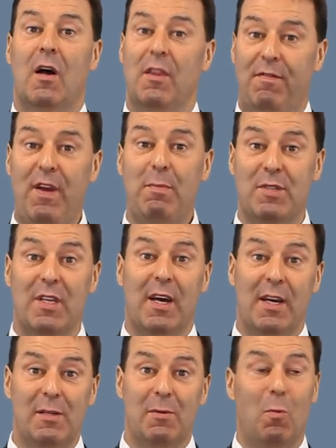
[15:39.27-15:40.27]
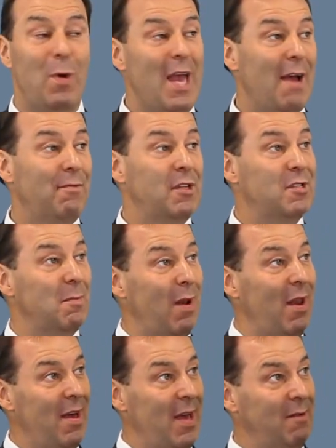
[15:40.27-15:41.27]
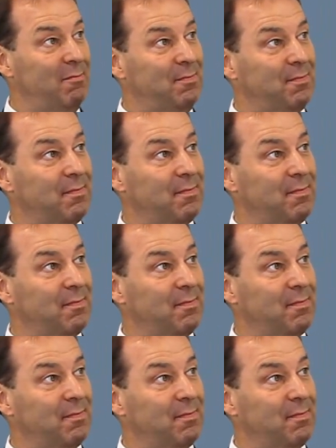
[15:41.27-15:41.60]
On the flip side, we have the supplier.